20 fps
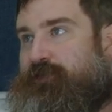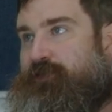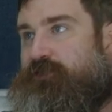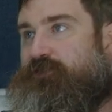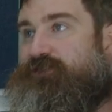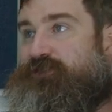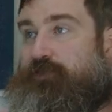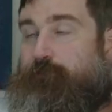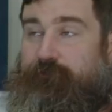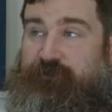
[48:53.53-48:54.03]

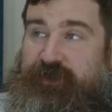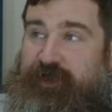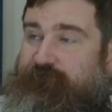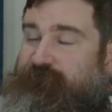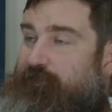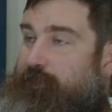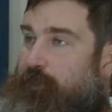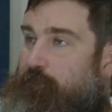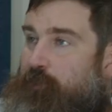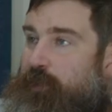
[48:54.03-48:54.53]
There's some,
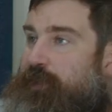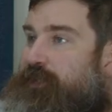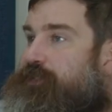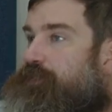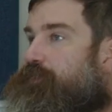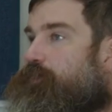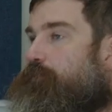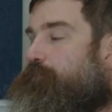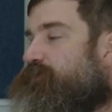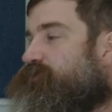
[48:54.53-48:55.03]
definitely, I wanted
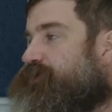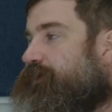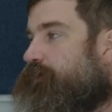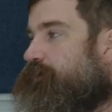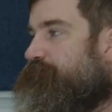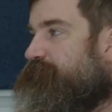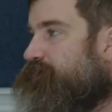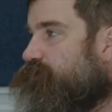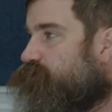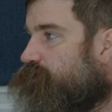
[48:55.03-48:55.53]
to do a bunch of
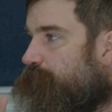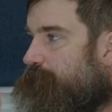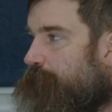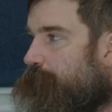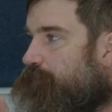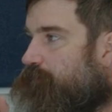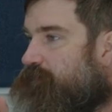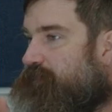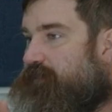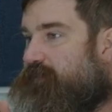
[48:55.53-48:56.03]
interviews with
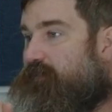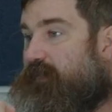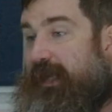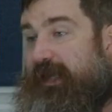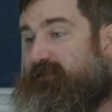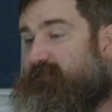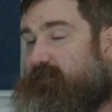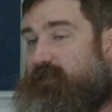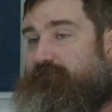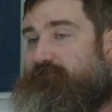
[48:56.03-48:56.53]
people here.
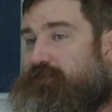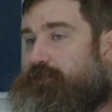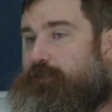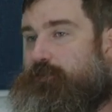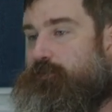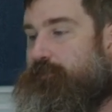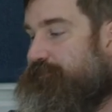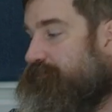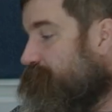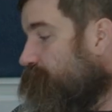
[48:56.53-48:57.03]
I'd love to
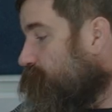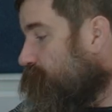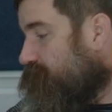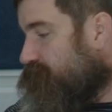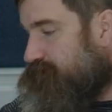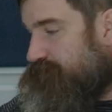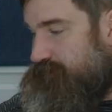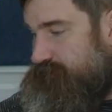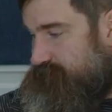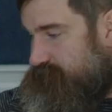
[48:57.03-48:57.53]
do it with you. We
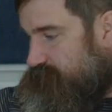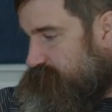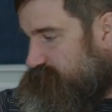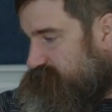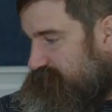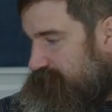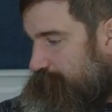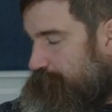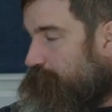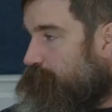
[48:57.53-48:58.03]
can just
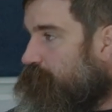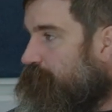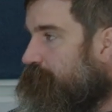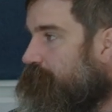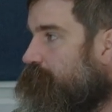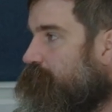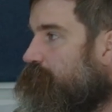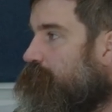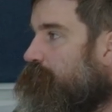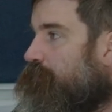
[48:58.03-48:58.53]
slap them right
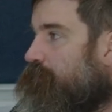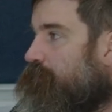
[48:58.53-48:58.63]
here.